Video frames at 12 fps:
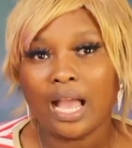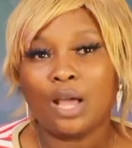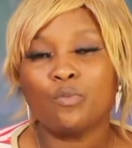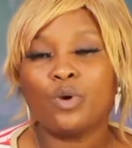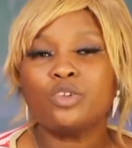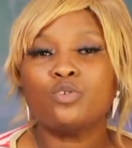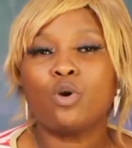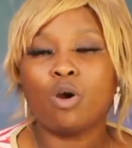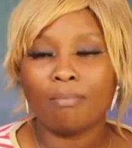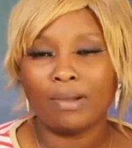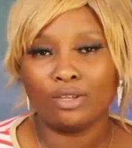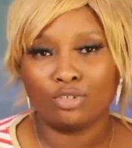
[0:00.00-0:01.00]
And when you
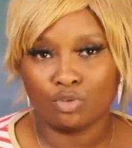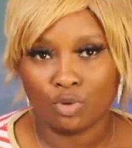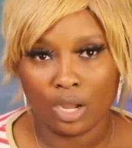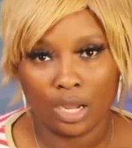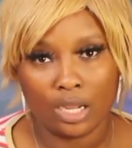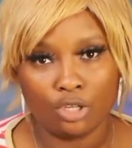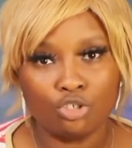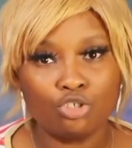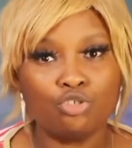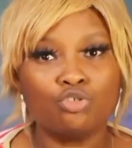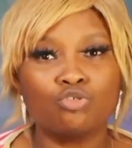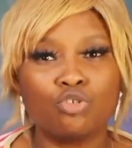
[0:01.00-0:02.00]
come as you are, you
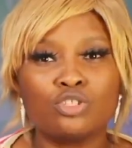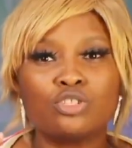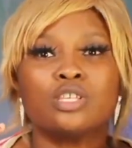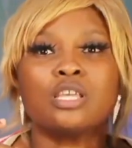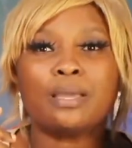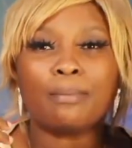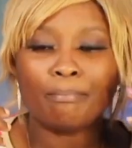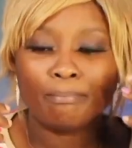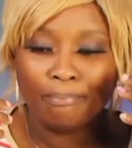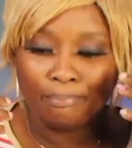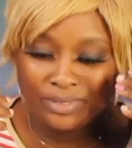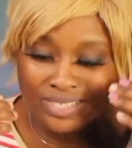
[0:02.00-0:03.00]
should not
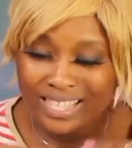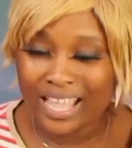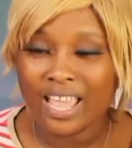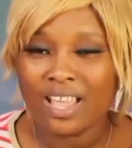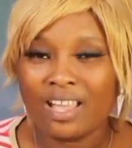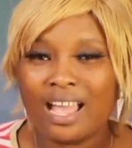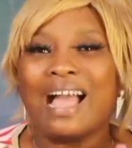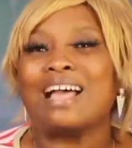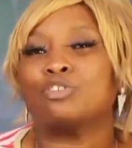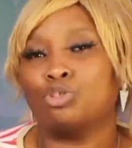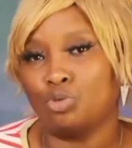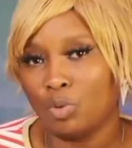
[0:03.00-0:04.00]
stay
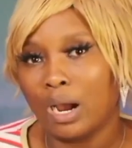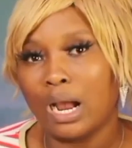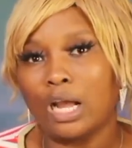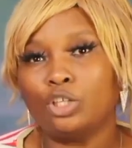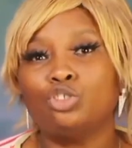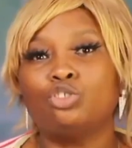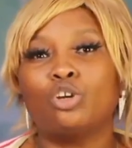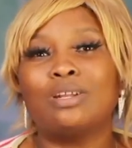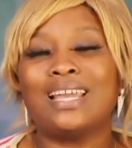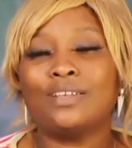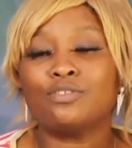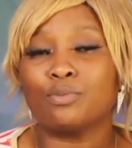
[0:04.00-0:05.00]
as you are.
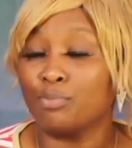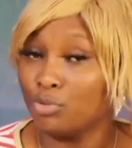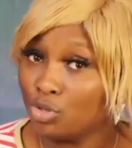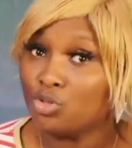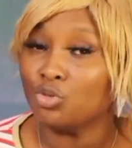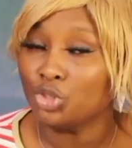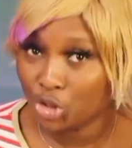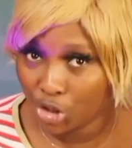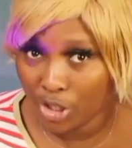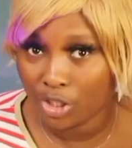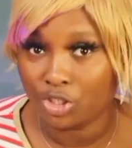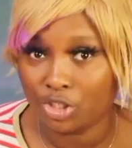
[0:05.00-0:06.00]
Your life's supposed to
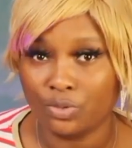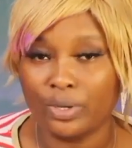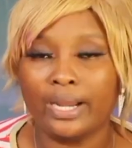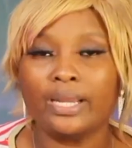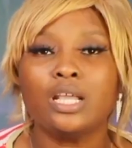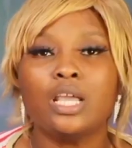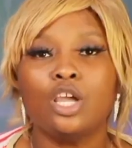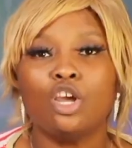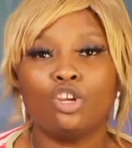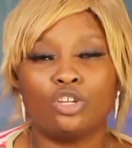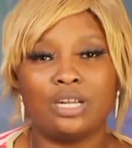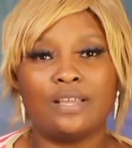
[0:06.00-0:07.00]
change, right?
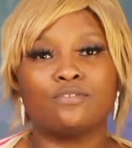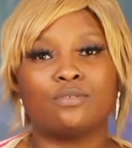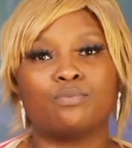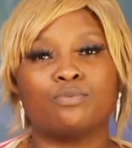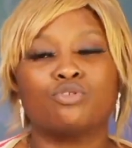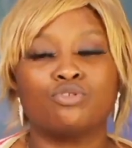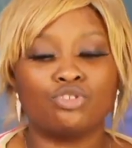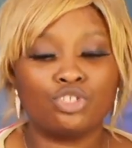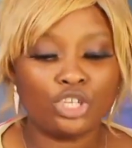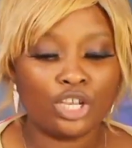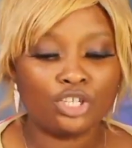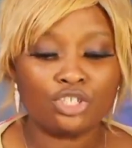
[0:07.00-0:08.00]
Your life's supposed to
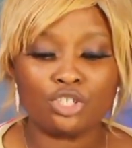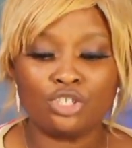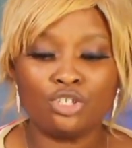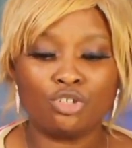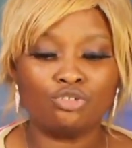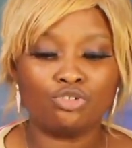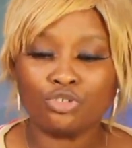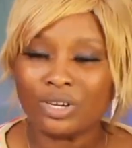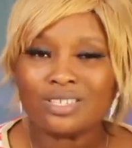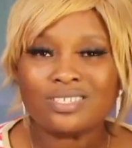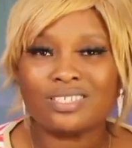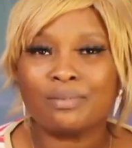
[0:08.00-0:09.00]
change in your
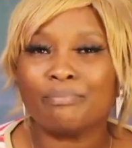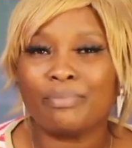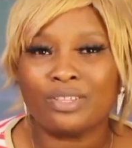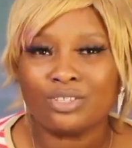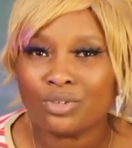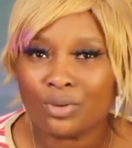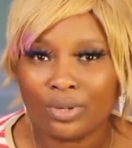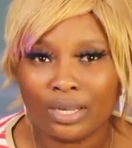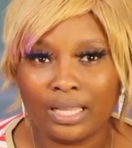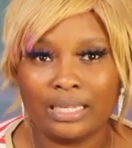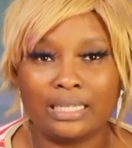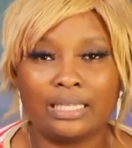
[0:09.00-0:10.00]
dressing
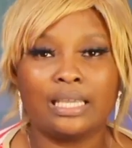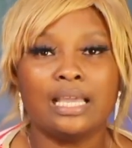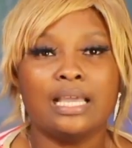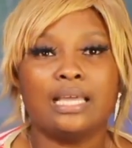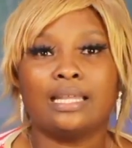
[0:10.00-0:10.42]
particularly.